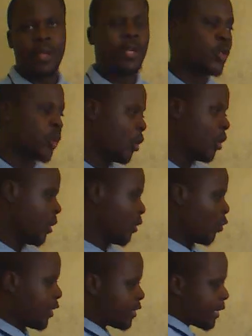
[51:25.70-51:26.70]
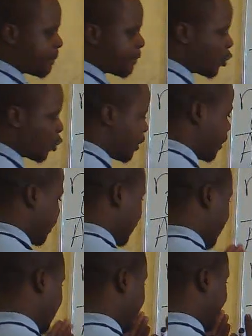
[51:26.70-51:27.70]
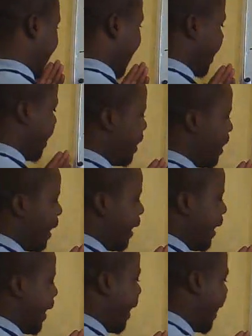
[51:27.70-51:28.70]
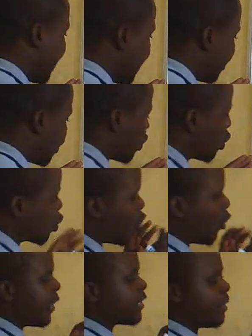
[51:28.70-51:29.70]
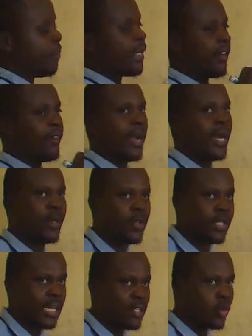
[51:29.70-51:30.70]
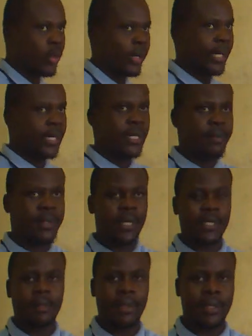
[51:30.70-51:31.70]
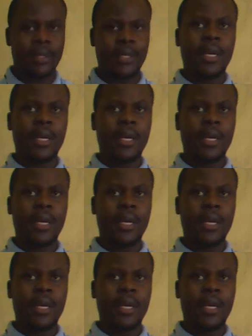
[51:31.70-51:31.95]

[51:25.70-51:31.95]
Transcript: So we substitute A. A is not always the bigger value, just to correct some sentiments.